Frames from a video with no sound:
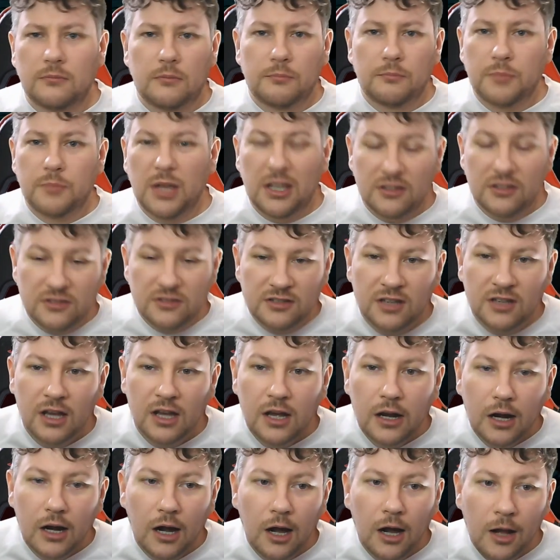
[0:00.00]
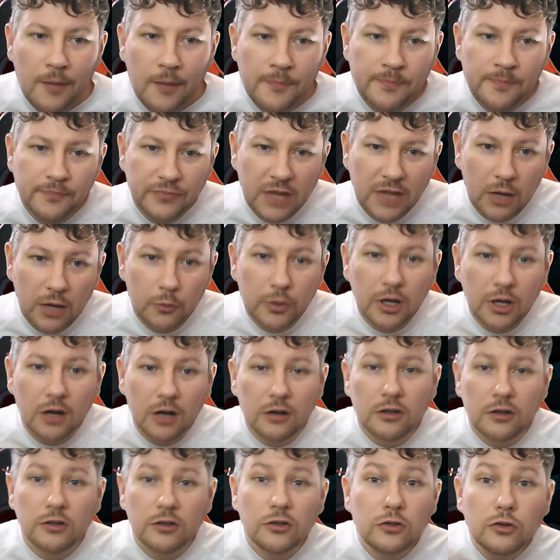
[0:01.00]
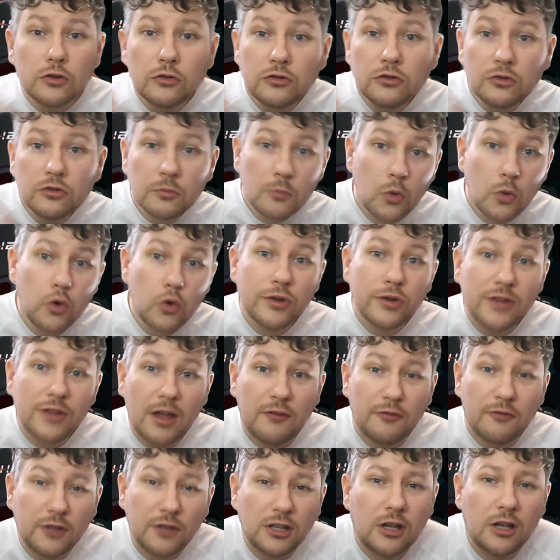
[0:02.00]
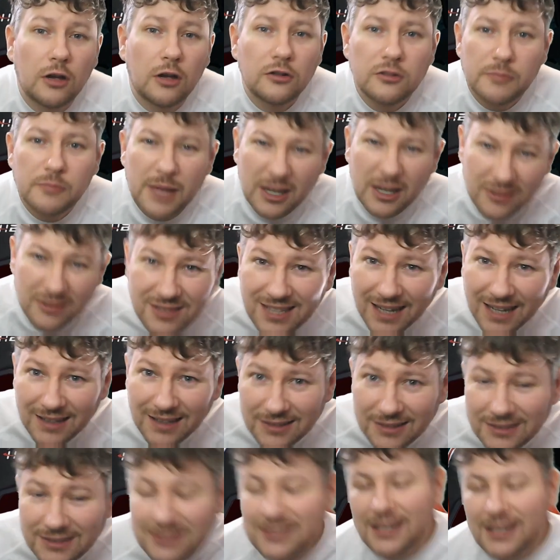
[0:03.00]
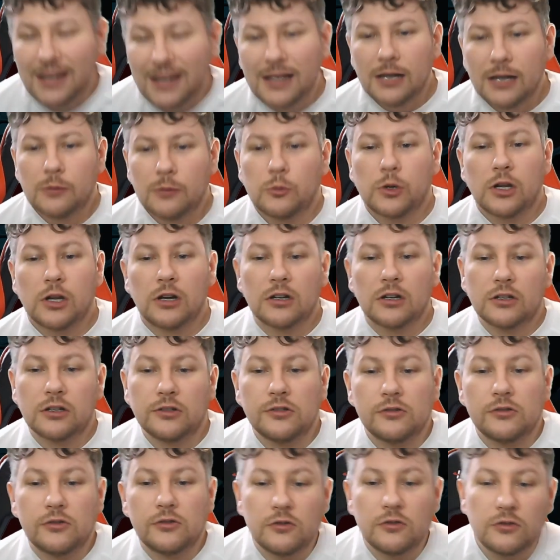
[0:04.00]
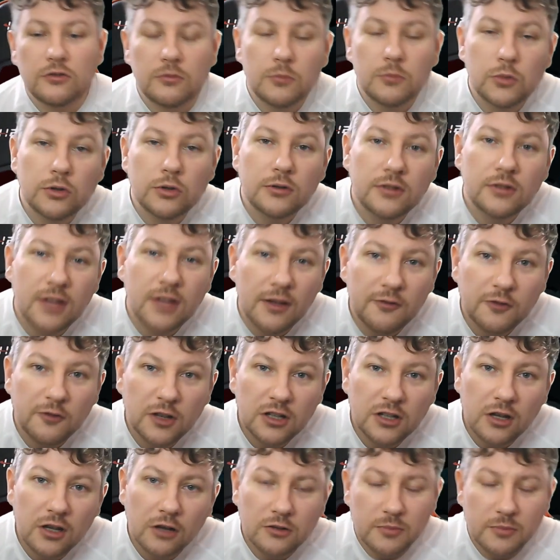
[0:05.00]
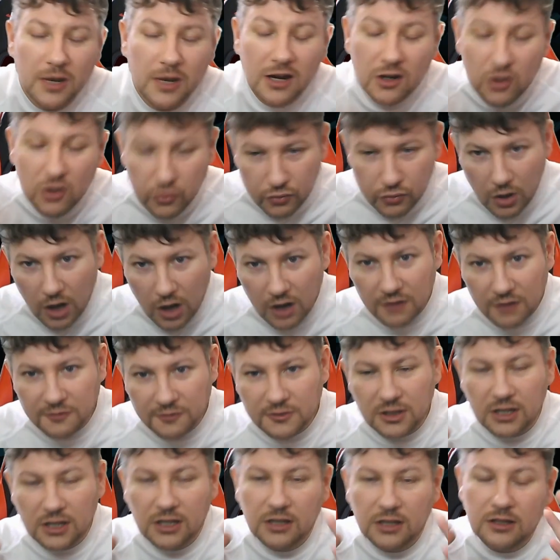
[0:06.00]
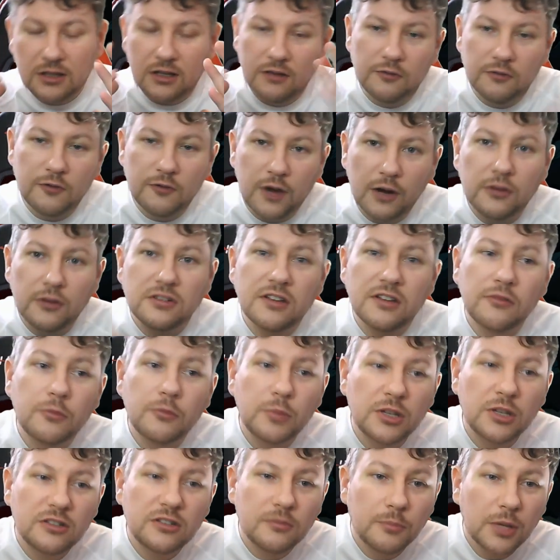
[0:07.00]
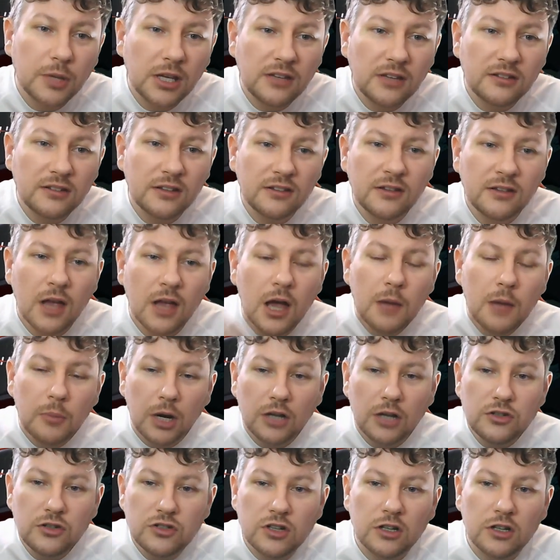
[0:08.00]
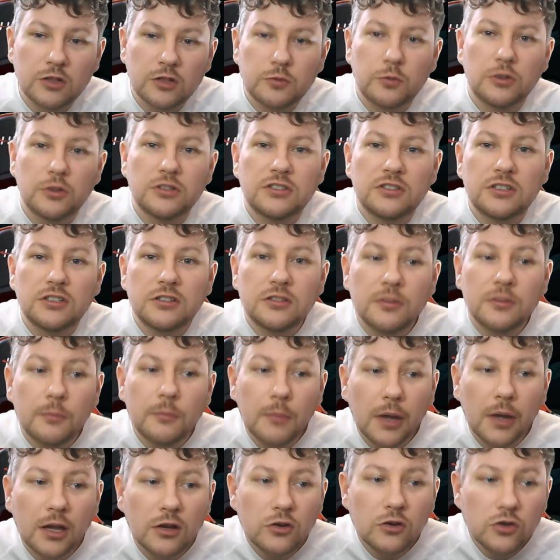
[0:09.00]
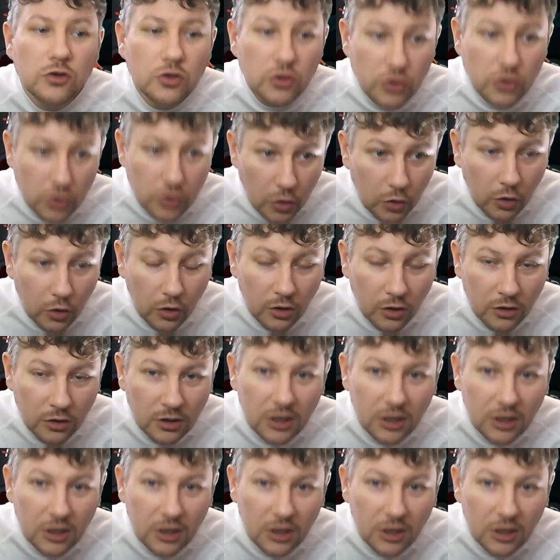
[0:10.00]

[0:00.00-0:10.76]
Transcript: bits. Now we are going to do some more in-depth videos about talents, and we are going to do some more in-depth videos about crafting and various other bits and pieces, but I just wanted to make sure